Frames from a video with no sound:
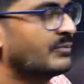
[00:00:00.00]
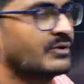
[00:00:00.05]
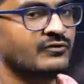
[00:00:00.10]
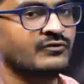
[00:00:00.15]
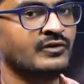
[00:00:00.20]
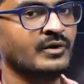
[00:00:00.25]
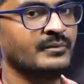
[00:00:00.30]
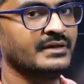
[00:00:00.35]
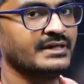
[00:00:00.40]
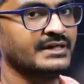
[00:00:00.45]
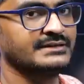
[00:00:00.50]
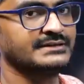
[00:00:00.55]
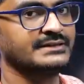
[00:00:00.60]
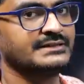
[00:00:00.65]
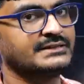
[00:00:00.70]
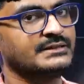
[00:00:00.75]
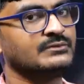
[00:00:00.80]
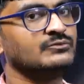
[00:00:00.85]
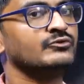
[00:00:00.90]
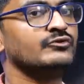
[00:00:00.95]
performing
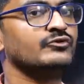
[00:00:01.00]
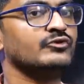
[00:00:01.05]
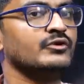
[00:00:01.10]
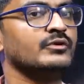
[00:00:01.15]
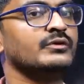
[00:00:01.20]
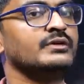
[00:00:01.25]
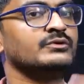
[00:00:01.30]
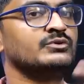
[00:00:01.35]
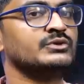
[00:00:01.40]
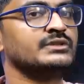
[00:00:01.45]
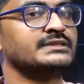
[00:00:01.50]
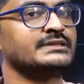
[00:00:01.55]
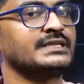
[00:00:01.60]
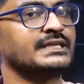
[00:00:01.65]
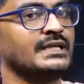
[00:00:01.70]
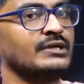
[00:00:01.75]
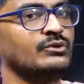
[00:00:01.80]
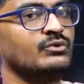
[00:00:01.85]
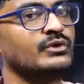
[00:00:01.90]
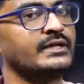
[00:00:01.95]
SHM, who is the
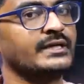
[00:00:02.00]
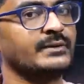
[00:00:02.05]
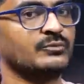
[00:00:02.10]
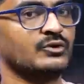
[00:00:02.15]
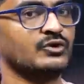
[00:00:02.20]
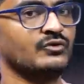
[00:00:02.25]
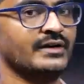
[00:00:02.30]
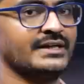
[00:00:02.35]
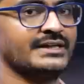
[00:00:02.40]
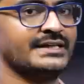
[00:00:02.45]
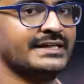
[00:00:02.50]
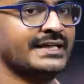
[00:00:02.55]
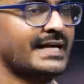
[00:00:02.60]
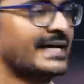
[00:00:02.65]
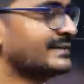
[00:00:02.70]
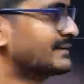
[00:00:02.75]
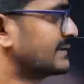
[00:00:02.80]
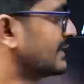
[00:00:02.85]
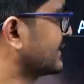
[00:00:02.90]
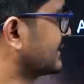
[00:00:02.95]
guy who can provide that
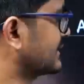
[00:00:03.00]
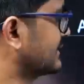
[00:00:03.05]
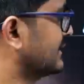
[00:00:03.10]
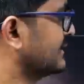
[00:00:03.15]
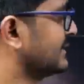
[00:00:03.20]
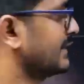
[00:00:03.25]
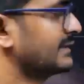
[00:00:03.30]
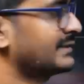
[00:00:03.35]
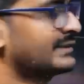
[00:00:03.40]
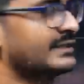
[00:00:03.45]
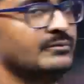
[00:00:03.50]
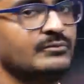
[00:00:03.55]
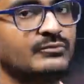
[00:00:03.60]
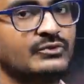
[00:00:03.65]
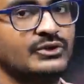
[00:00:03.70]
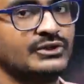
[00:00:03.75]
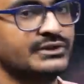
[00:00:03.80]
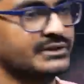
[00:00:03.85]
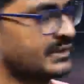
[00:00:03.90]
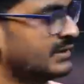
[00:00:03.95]
acceleration at the extreme
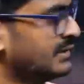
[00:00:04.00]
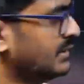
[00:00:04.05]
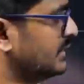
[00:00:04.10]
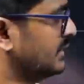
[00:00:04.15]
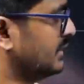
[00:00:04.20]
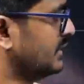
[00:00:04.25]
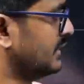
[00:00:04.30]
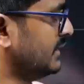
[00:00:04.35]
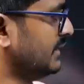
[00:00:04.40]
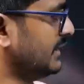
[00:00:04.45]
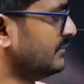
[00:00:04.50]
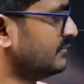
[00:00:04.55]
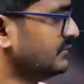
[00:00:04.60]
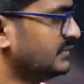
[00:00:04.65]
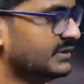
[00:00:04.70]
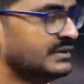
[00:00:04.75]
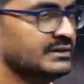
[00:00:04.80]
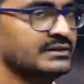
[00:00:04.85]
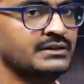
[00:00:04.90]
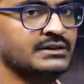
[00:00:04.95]
position?
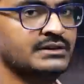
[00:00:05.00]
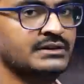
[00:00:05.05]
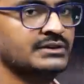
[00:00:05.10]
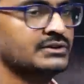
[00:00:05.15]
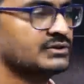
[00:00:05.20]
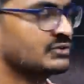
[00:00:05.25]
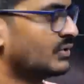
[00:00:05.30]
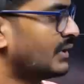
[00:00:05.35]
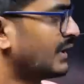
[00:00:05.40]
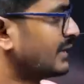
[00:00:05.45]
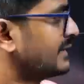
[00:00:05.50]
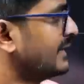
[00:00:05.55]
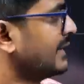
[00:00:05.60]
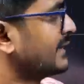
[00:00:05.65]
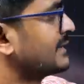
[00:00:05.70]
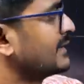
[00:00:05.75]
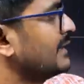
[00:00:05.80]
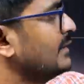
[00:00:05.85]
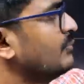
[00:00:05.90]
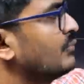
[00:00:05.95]
Mg. So at the
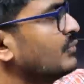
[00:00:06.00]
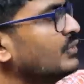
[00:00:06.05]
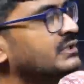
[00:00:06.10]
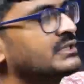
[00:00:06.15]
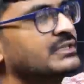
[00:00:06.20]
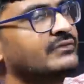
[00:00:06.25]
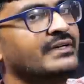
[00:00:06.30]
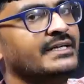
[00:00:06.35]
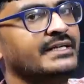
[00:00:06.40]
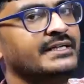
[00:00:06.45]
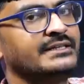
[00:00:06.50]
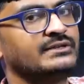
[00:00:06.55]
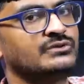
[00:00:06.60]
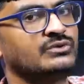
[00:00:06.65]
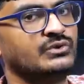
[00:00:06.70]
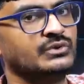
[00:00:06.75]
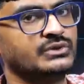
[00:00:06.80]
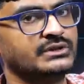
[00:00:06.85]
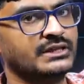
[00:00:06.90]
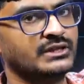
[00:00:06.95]
extreme position, when it is
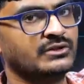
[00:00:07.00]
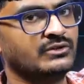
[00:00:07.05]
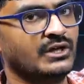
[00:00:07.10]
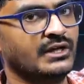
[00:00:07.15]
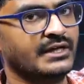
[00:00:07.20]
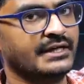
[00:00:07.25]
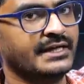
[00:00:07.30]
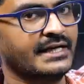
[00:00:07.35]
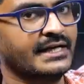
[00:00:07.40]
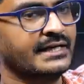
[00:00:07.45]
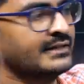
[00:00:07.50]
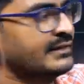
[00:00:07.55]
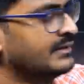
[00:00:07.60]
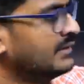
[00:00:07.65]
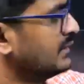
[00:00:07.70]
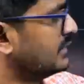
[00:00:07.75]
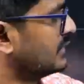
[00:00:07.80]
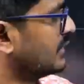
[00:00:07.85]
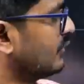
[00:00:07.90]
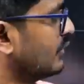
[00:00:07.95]
losing contact,
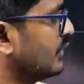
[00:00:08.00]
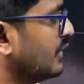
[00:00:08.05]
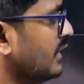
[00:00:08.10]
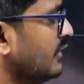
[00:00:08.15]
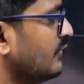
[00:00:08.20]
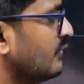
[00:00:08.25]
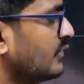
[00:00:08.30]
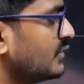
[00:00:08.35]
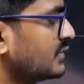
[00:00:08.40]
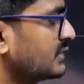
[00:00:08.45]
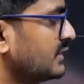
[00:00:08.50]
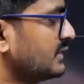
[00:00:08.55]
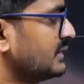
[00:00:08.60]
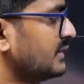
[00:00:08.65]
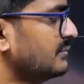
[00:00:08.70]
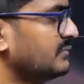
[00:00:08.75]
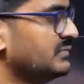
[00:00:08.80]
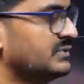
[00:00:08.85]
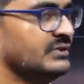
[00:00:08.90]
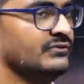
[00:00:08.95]
the only force is
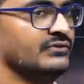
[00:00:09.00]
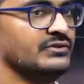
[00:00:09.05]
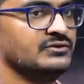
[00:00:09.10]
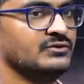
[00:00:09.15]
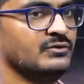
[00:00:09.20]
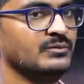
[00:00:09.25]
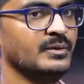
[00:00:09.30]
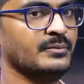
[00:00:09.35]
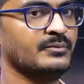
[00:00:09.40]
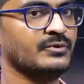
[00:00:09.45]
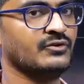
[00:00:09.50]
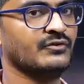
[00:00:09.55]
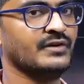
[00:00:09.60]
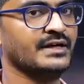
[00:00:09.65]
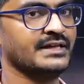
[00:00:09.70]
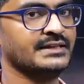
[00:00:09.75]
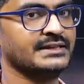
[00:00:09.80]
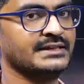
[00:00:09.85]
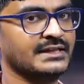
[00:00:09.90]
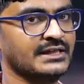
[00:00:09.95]
mg, which will be
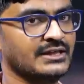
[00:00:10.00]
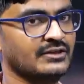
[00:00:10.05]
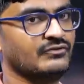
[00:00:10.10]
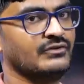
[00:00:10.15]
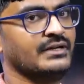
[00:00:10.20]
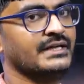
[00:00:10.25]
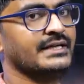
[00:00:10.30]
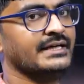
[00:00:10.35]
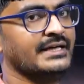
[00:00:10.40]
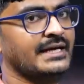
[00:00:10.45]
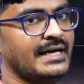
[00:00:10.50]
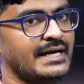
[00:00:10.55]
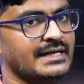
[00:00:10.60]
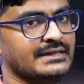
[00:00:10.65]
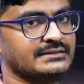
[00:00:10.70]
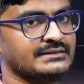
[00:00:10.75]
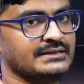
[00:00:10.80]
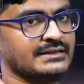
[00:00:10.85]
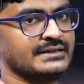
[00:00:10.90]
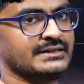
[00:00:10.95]
providing the required
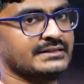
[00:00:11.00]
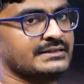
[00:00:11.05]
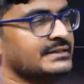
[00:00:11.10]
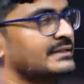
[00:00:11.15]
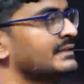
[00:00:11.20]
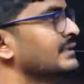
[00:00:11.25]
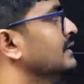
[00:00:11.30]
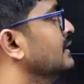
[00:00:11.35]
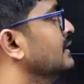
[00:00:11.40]
acceleration.